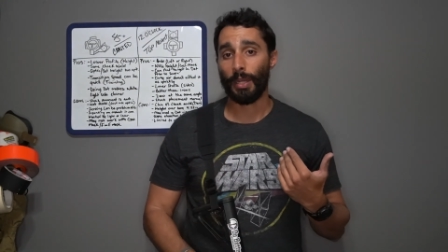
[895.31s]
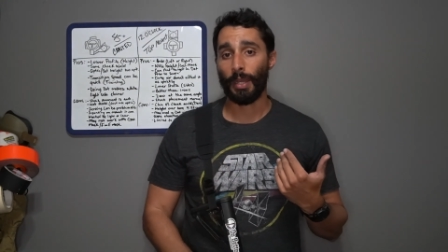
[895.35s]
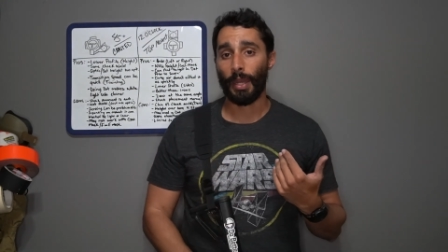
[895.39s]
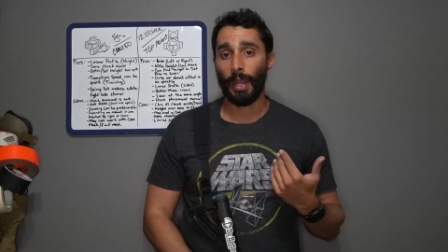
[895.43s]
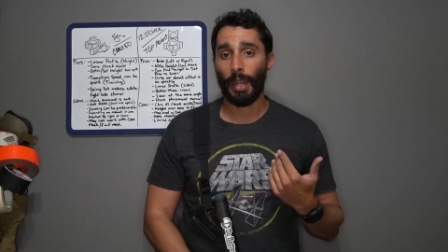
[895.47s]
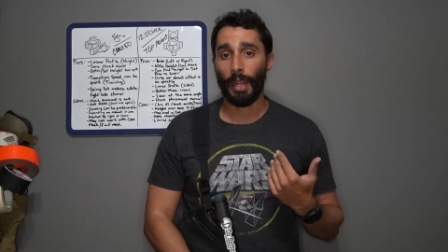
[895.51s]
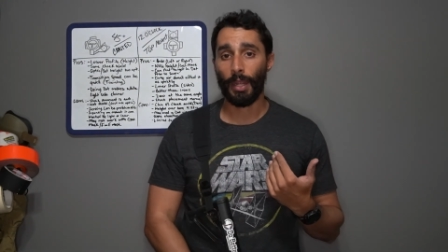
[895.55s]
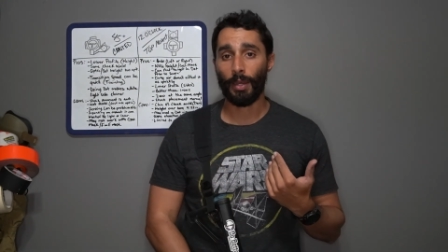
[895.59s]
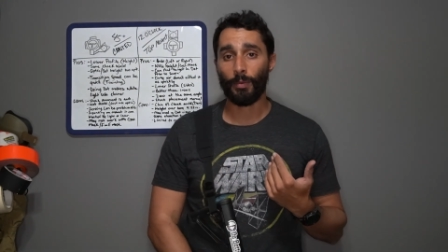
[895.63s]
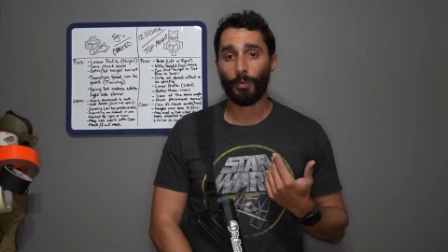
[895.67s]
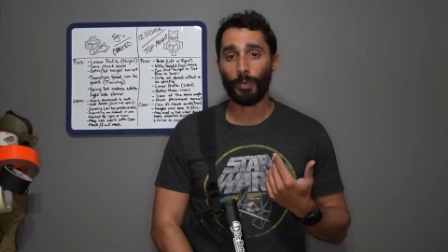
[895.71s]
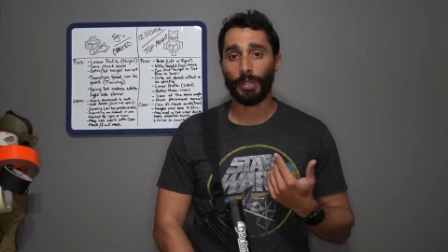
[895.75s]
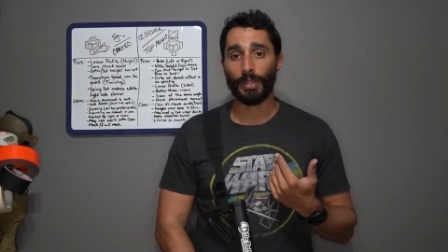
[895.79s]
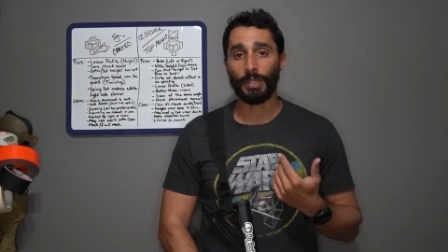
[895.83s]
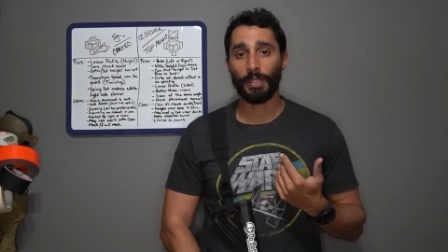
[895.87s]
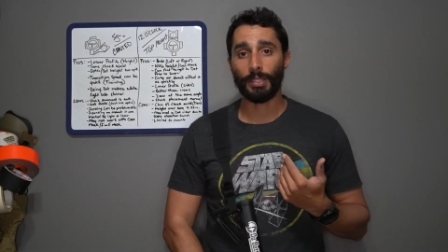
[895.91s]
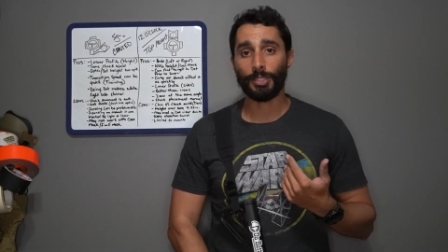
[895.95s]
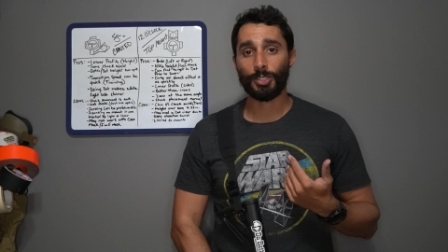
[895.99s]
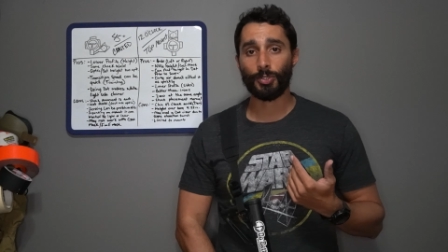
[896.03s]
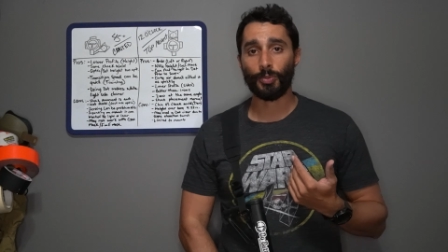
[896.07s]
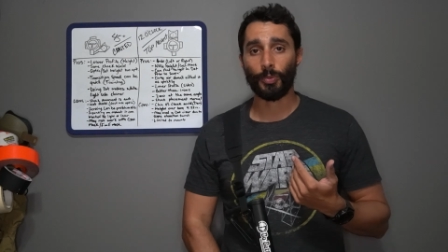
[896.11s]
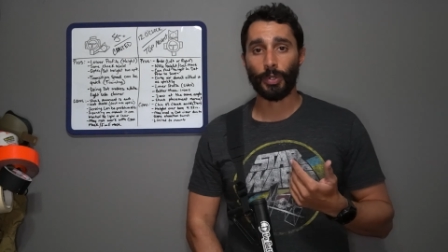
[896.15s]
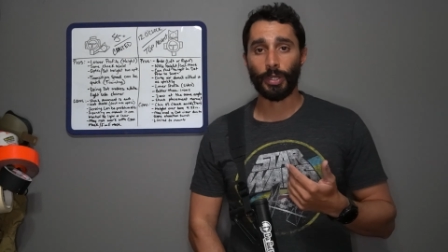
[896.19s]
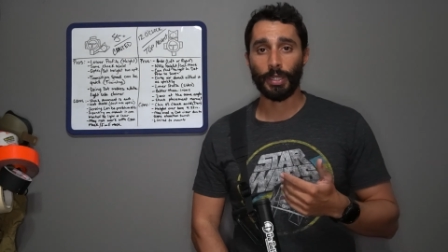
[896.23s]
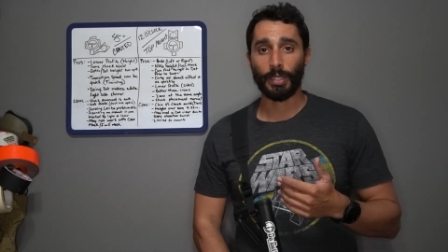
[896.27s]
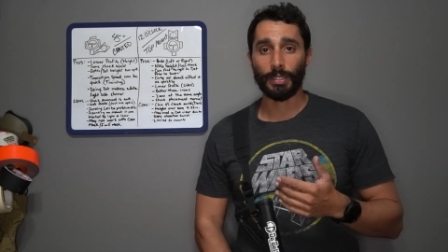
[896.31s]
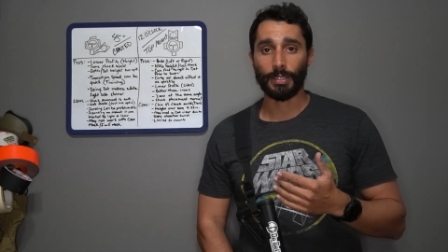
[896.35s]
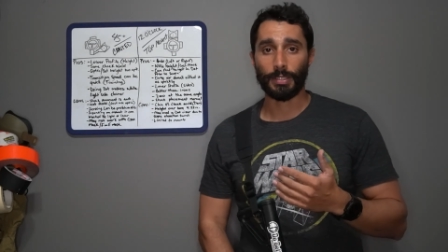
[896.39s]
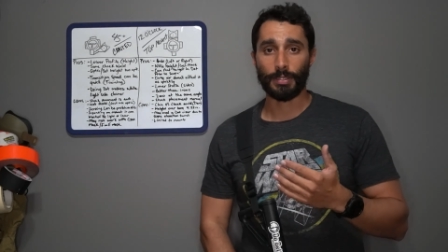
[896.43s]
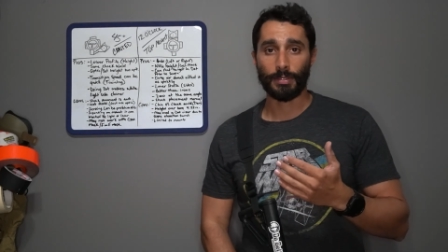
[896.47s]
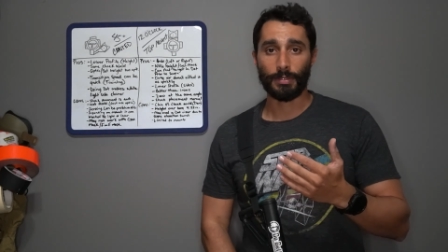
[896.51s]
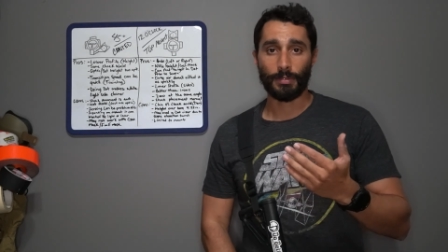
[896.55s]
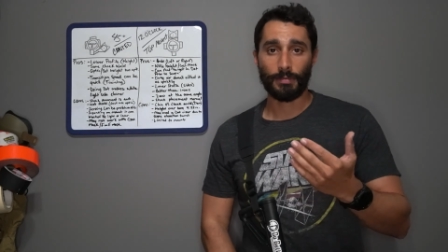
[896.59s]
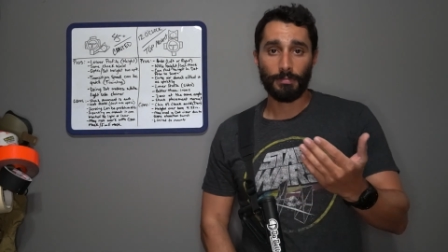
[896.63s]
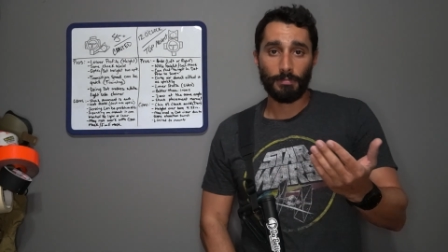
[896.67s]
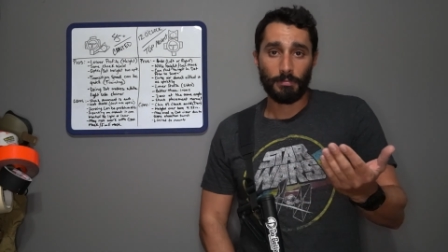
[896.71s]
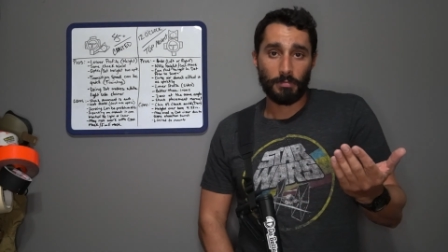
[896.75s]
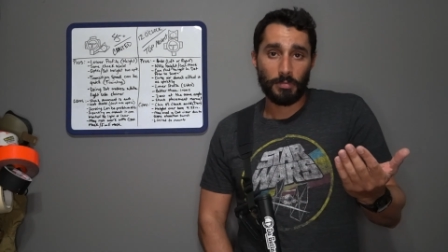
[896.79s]
in hand with this one
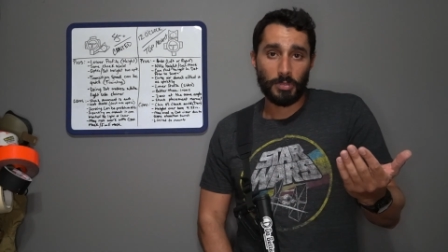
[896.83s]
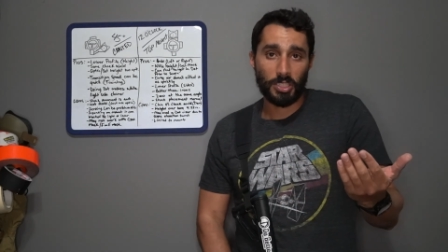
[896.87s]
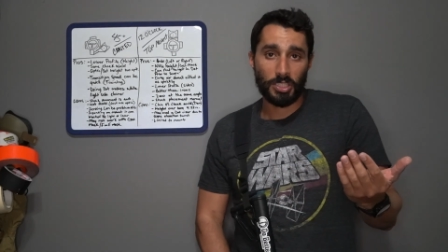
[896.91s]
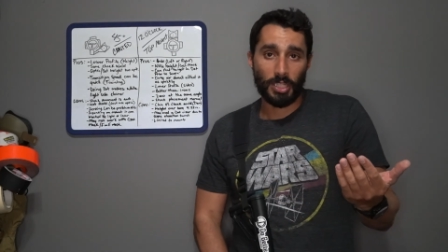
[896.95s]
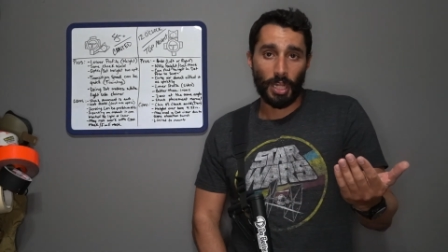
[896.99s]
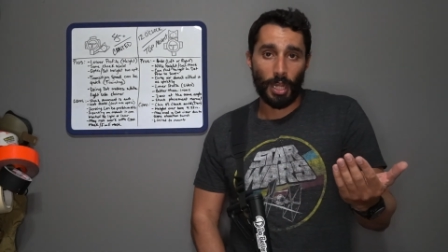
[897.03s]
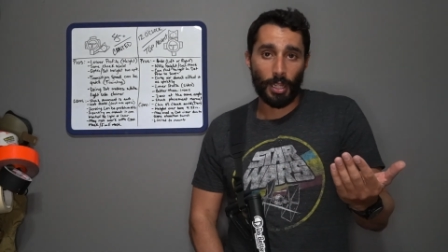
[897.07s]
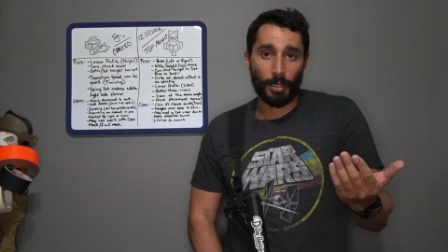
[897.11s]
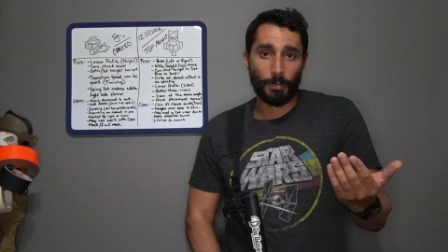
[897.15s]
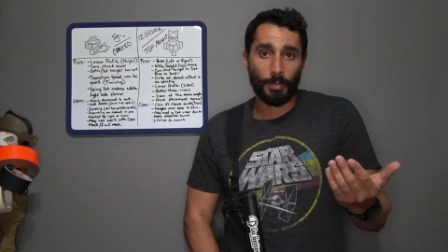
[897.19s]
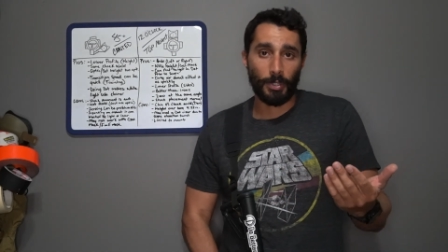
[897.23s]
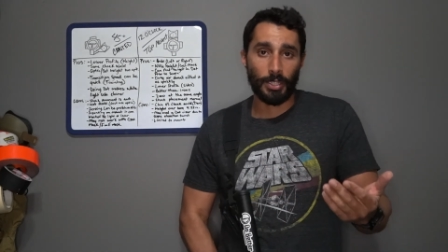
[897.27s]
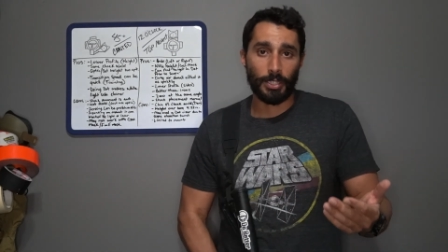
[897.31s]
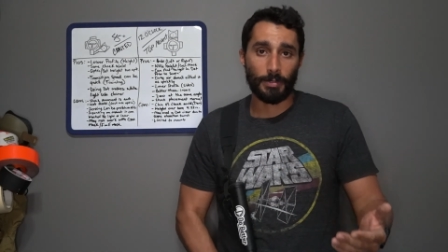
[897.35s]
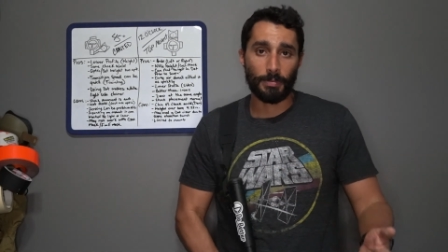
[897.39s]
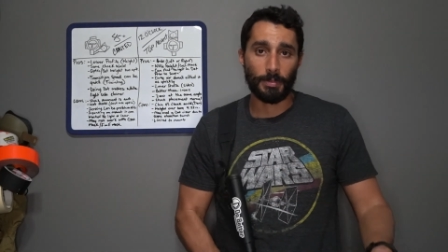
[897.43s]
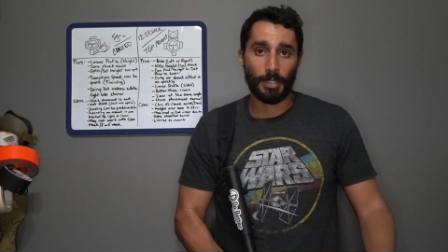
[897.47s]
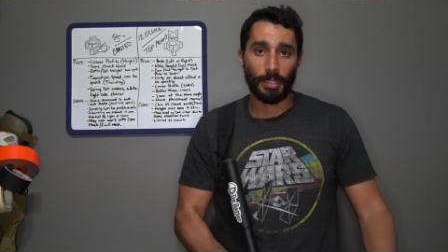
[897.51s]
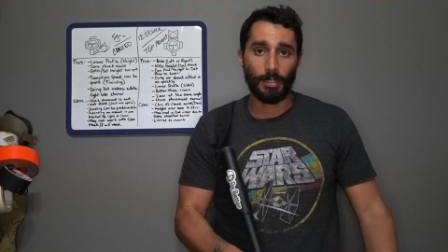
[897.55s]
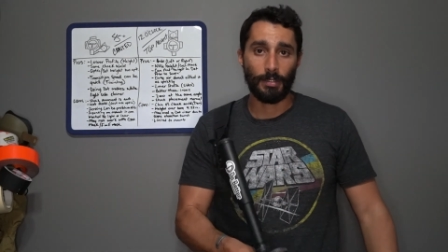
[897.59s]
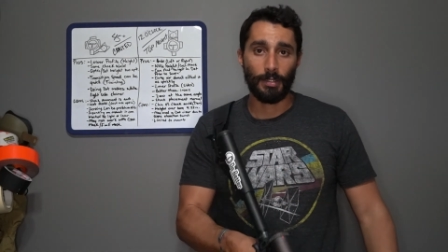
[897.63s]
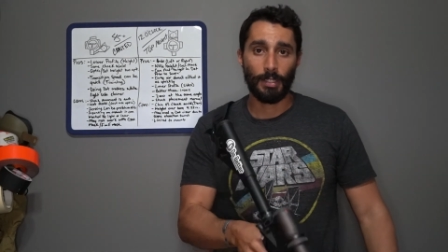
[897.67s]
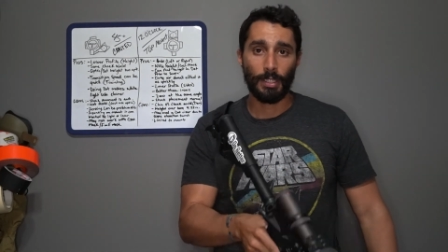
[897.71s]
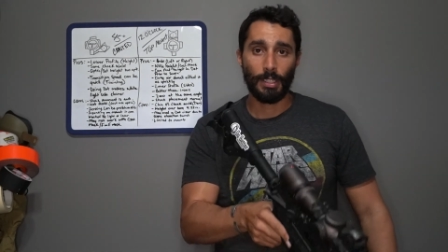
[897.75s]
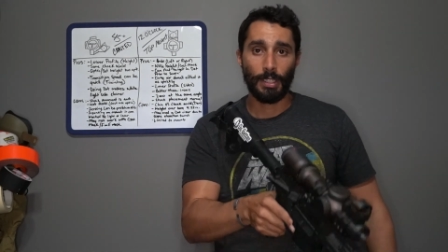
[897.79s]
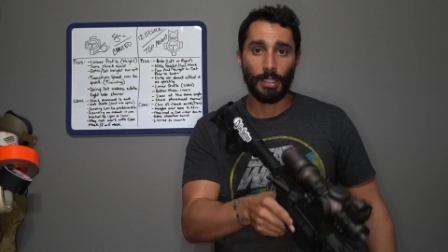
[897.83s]
is stock placement,